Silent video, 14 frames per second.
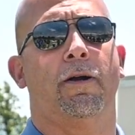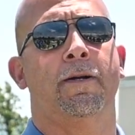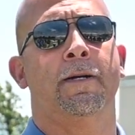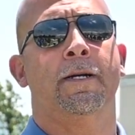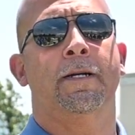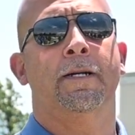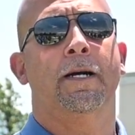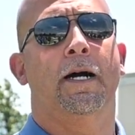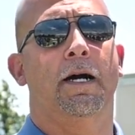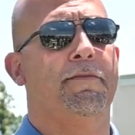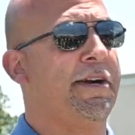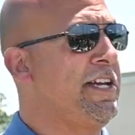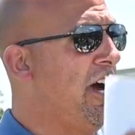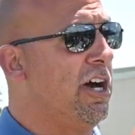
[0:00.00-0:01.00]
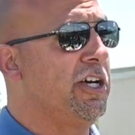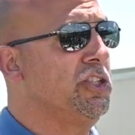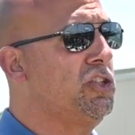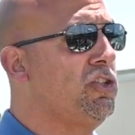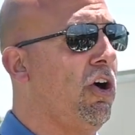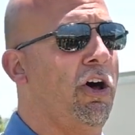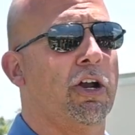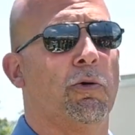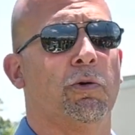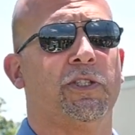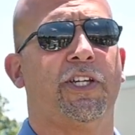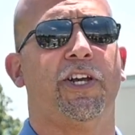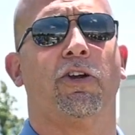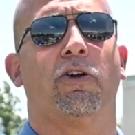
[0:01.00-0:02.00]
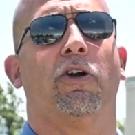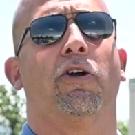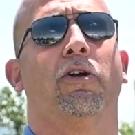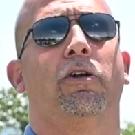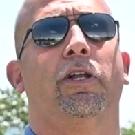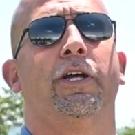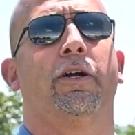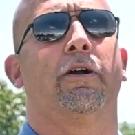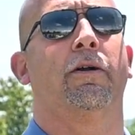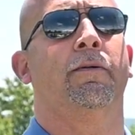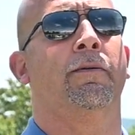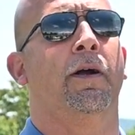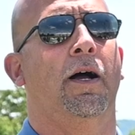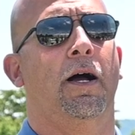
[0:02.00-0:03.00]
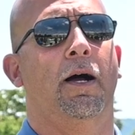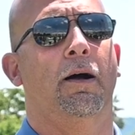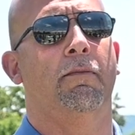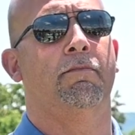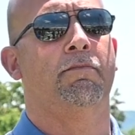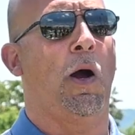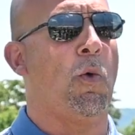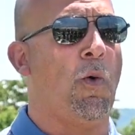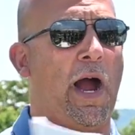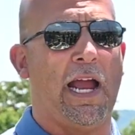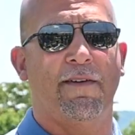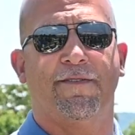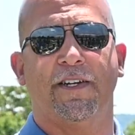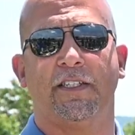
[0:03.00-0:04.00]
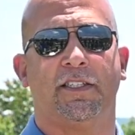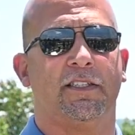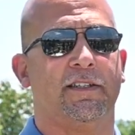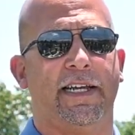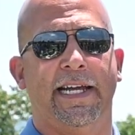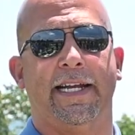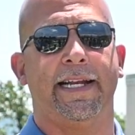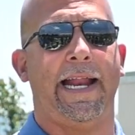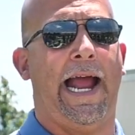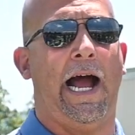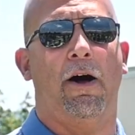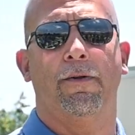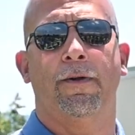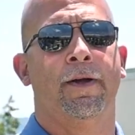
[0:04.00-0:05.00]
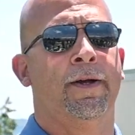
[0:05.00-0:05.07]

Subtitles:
My youngest daughter was here earlier. My wife is in and out.